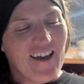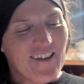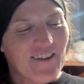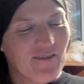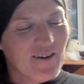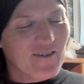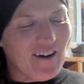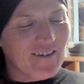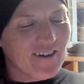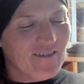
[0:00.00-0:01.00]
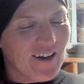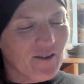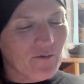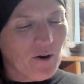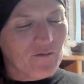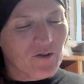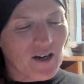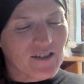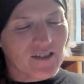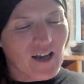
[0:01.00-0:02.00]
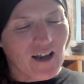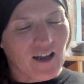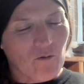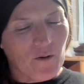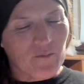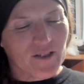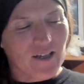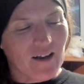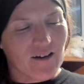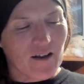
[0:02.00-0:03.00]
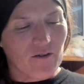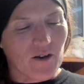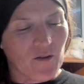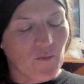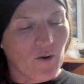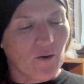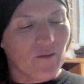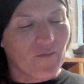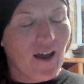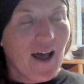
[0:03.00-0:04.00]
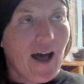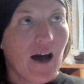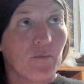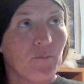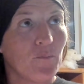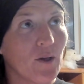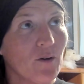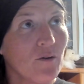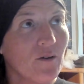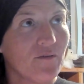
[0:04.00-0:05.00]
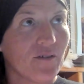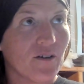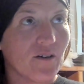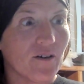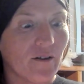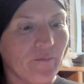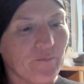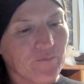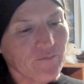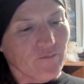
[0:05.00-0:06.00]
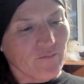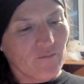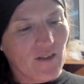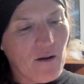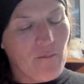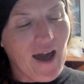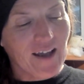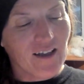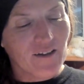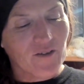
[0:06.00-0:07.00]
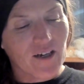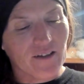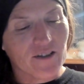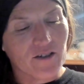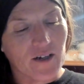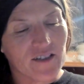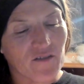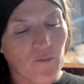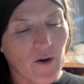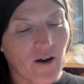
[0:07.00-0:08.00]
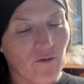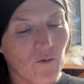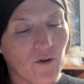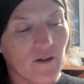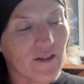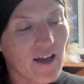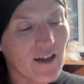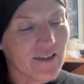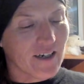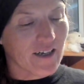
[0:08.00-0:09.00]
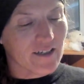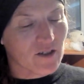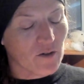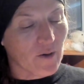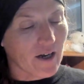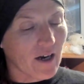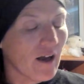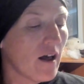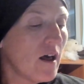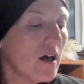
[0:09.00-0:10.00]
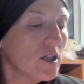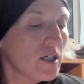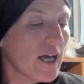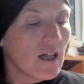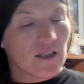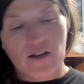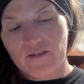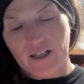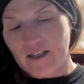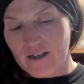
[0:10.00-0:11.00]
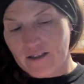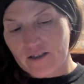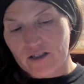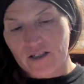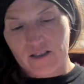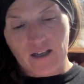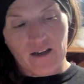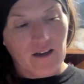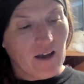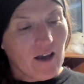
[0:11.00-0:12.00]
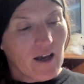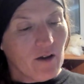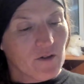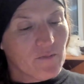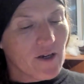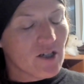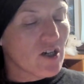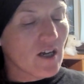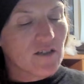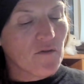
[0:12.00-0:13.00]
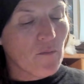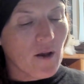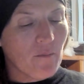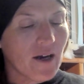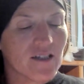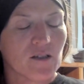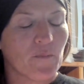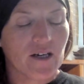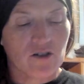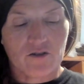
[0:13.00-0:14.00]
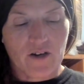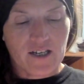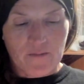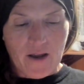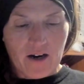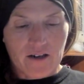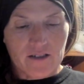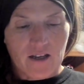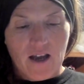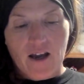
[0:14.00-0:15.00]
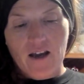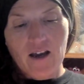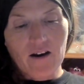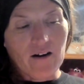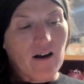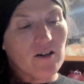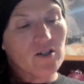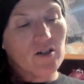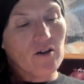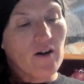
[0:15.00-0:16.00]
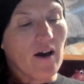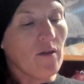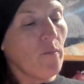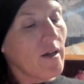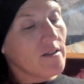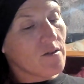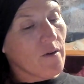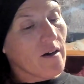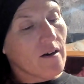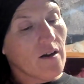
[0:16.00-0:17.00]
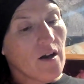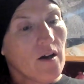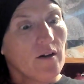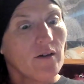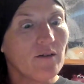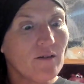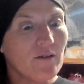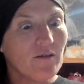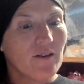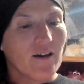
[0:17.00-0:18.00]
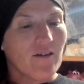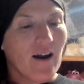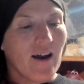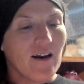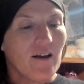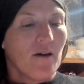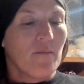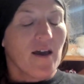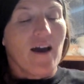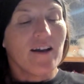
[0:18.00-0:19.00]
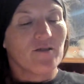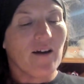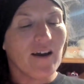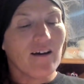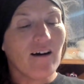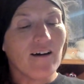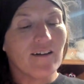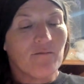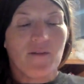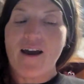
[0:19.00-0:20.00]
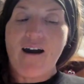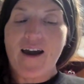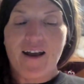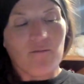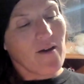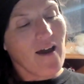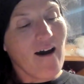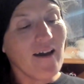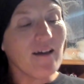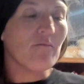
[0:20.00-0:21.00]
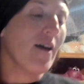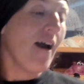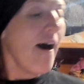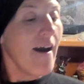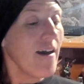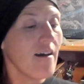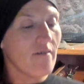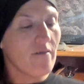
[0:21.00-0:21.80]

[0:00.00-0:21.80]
They were crowded around the row of dresses hanging one beside another on the pole. How beautiful! Maggie lifted out the dress of brown wool and held it against her body. Look how lovely it is, she said. It was made just for me by a special dressmaker's. Here, I'll show you how the buttons work. Ooh, they cried. May I try on? May I?